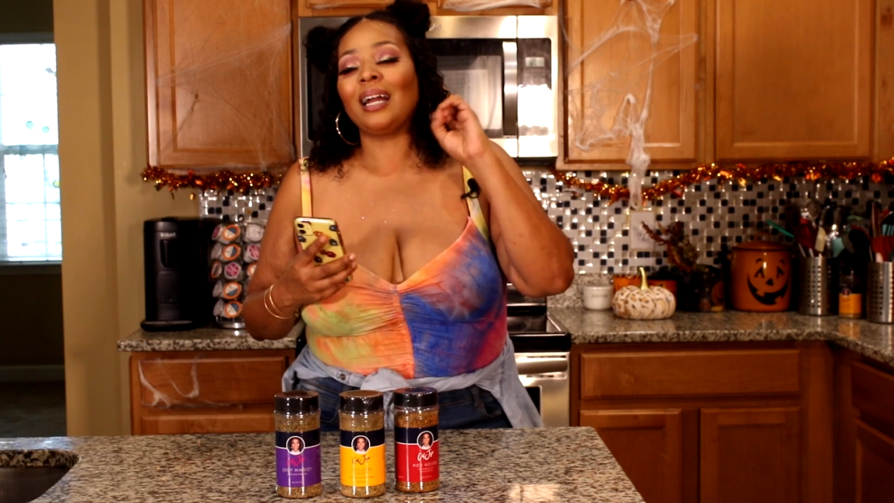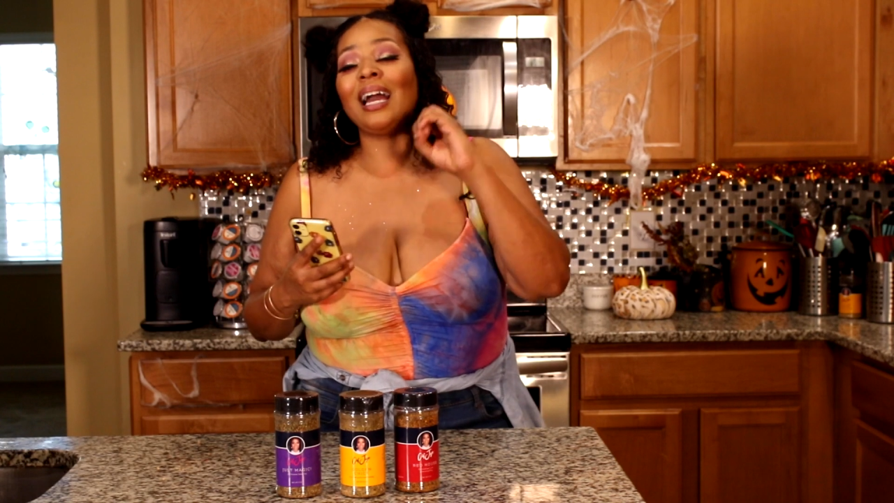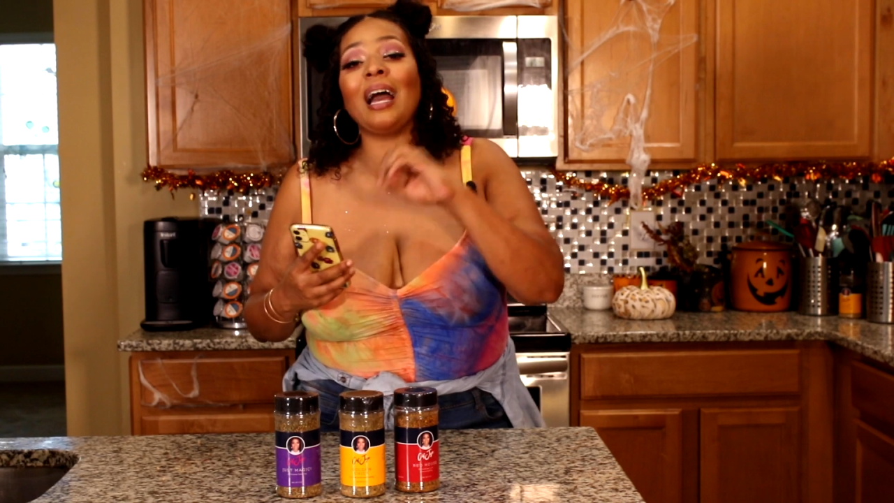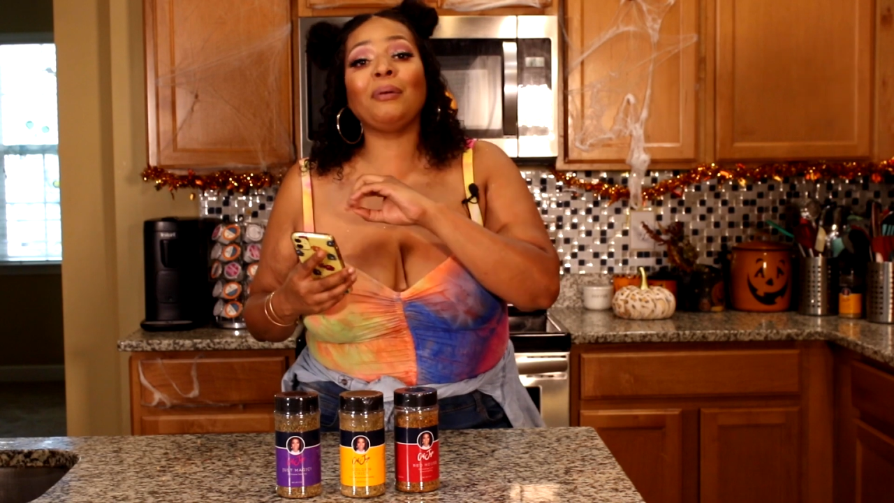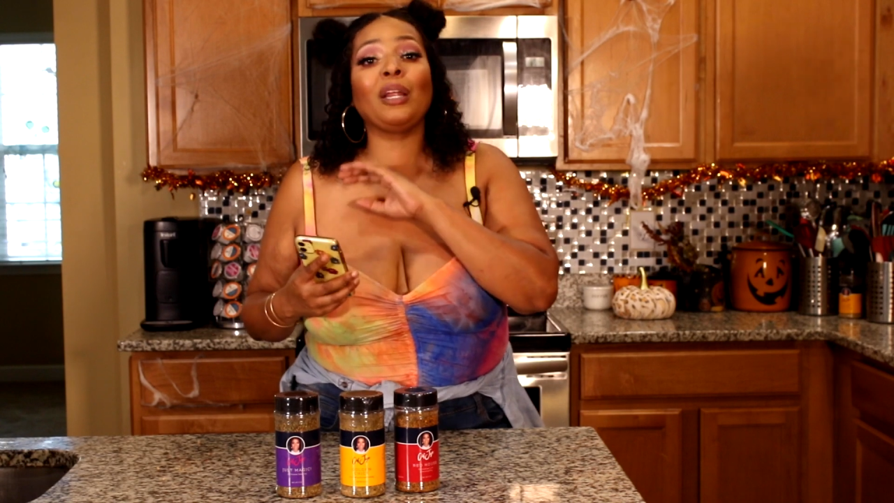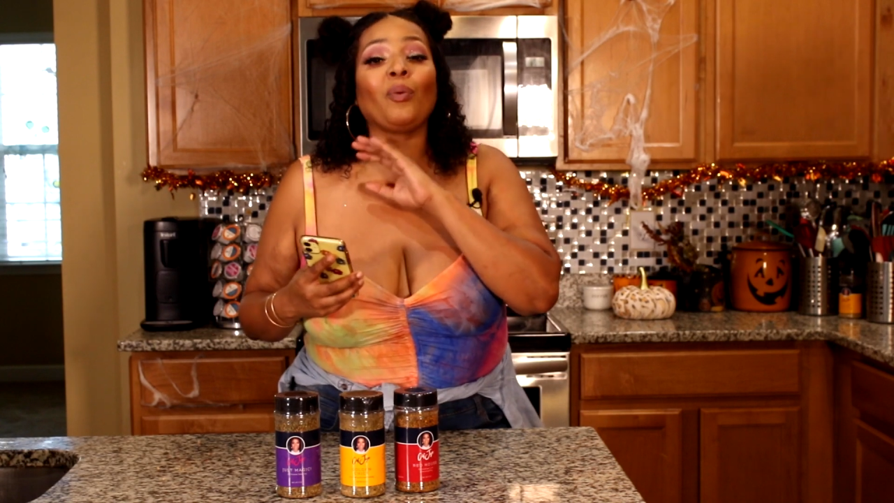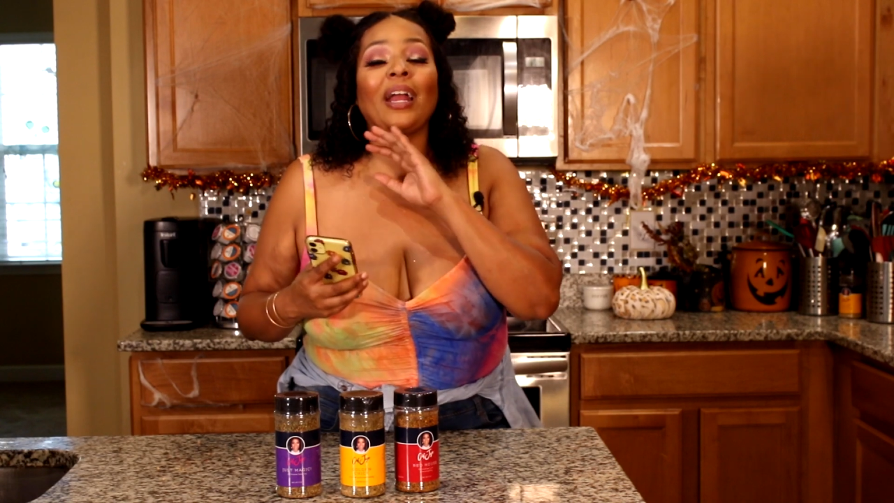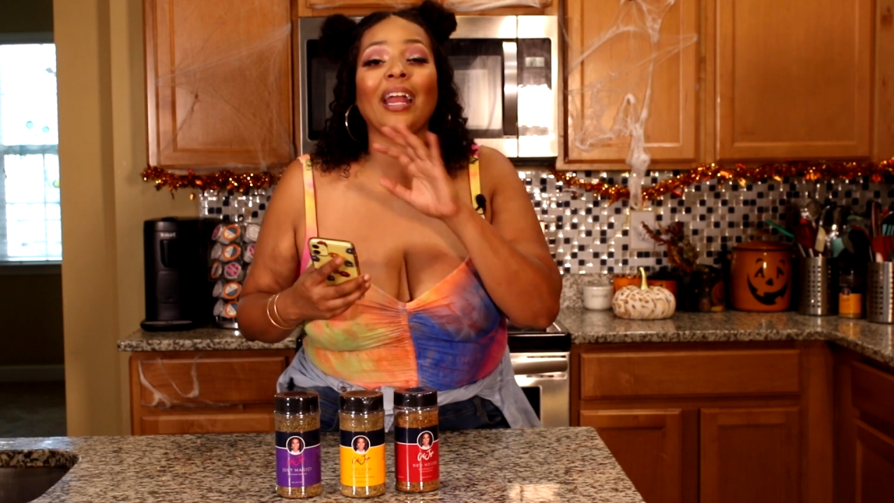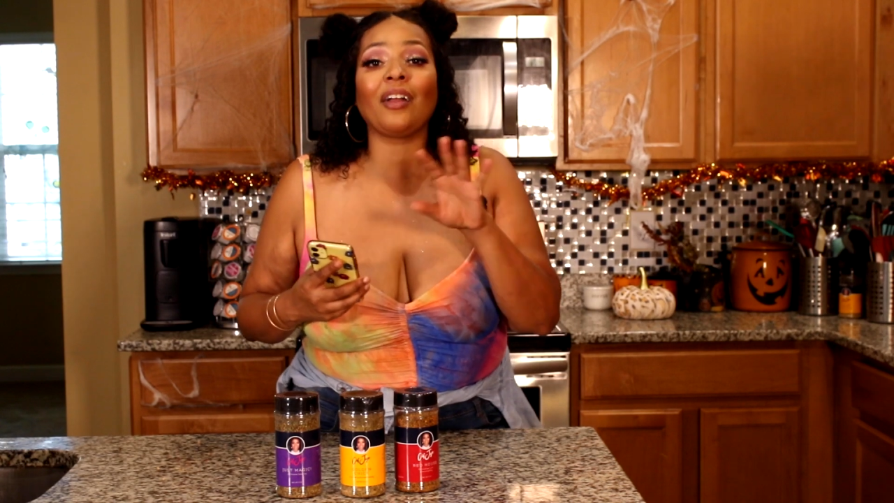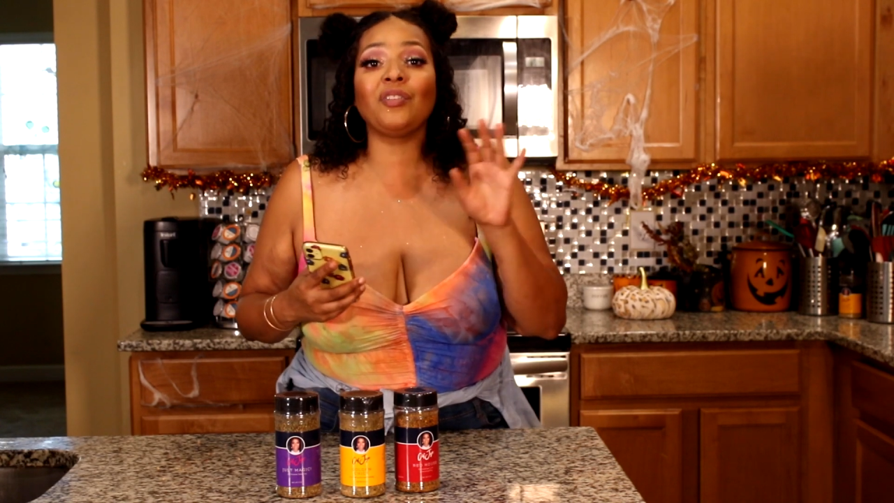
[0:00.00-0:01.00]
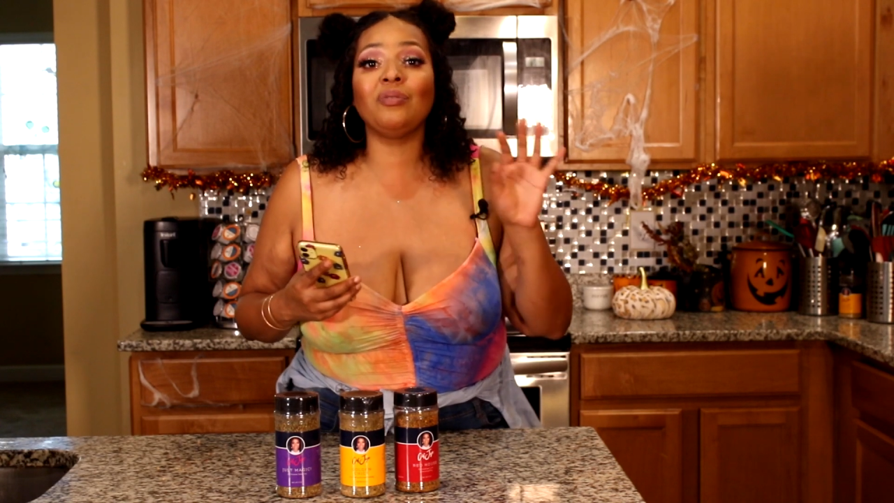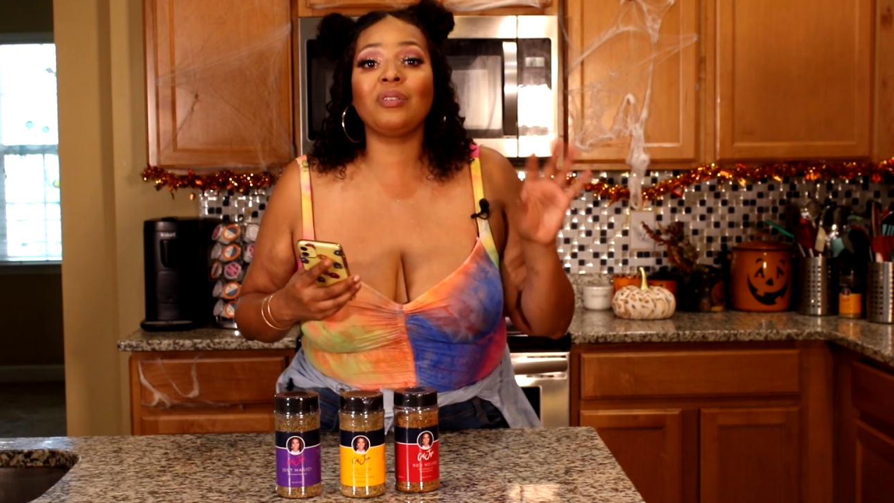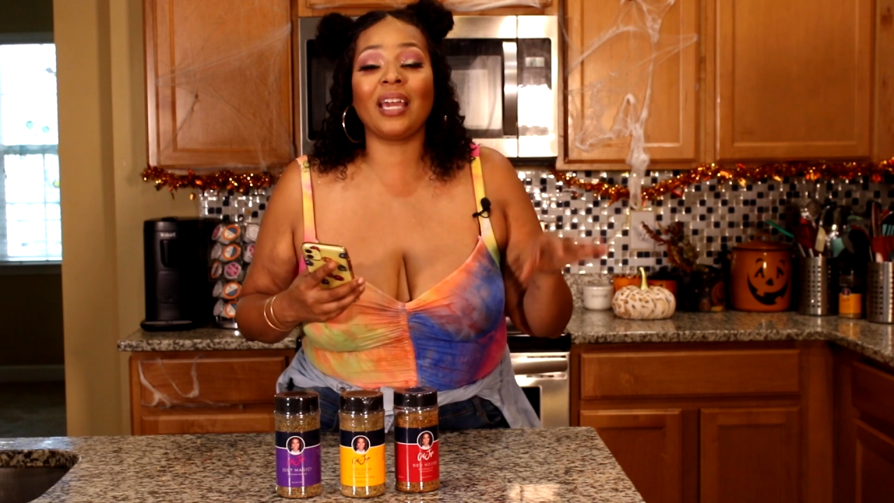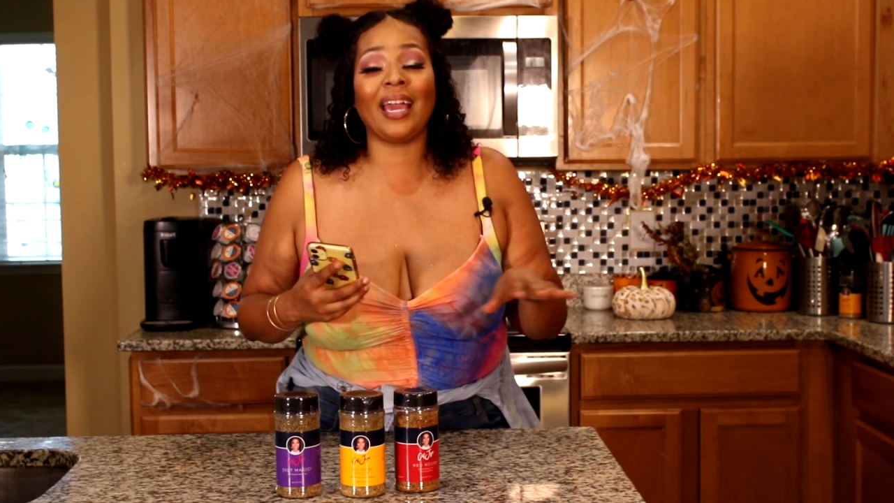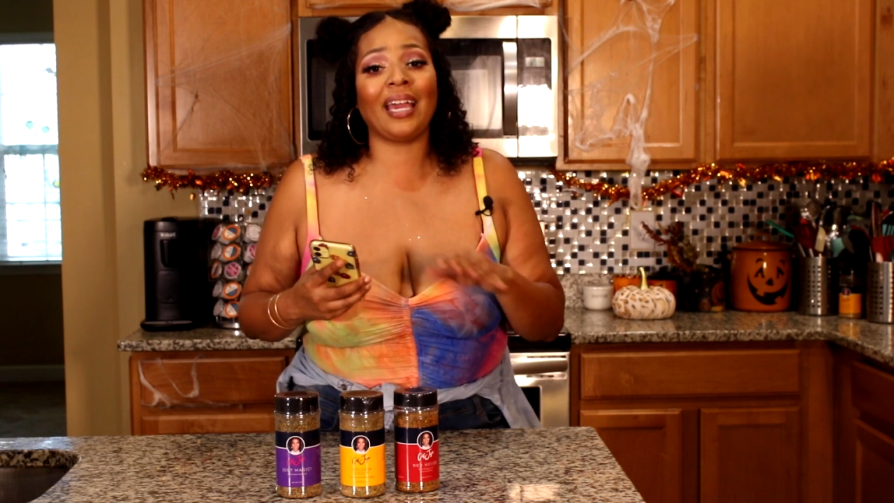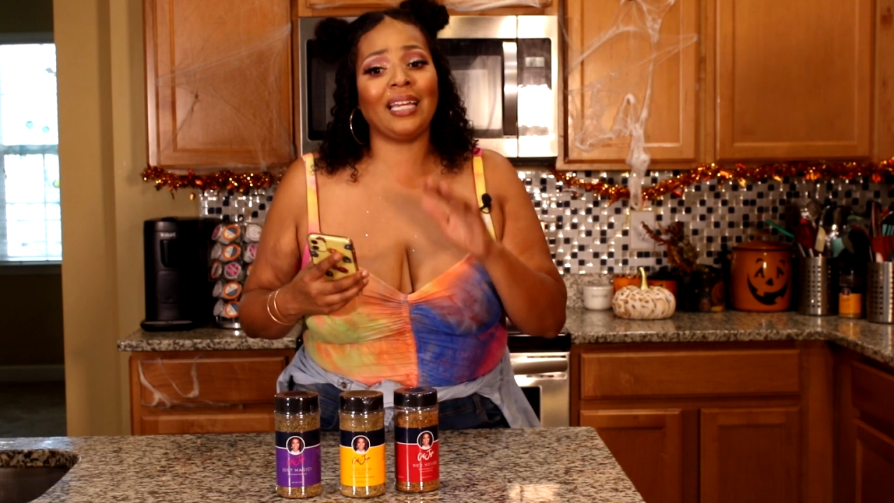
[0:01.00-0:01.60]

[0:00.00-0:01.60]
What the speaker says: comment wherever you can,